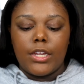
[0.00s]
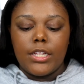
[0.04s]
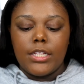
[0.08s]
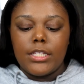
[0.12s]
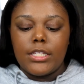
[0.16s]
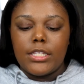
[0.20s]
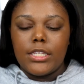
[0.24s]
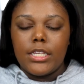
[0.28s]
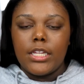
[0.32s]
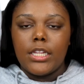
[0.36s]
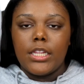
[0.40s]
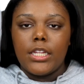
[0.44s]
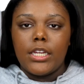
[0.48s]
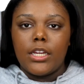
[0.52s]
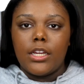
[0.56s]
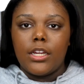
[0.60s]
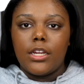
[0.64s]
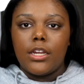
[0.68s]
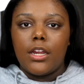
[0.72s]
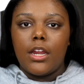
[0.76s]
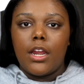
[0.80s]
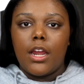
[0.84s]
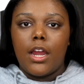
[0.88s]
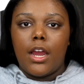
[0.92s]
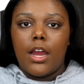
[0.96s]

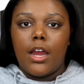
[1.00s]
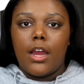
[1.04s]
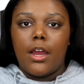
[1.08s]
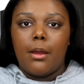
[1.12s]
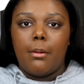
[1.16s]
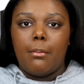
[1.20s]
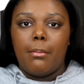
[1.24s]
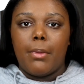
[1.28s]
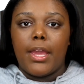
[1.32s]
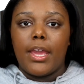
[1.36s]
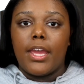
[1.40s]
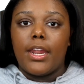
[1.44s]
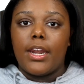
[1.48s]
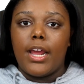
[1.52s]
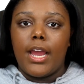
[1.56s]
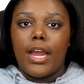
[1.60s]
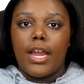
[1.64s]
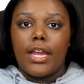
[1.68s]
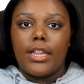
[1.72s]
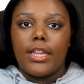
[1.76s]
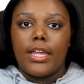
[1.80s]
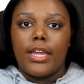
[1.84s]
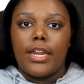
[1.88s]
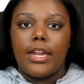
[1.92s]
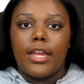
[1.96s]
concealer and
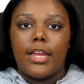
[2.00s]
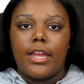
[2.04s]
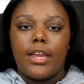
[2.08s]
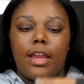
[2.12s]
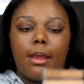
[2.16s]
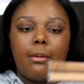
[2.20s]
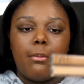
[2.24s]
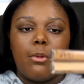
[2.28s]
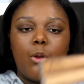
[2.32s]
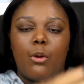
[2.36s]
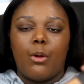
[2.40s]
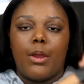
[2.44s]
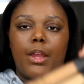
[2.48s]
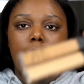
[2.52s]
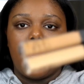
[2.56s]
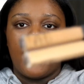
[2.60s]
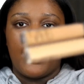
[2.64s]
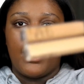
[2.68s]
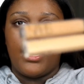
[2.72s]
highlighting, I'm going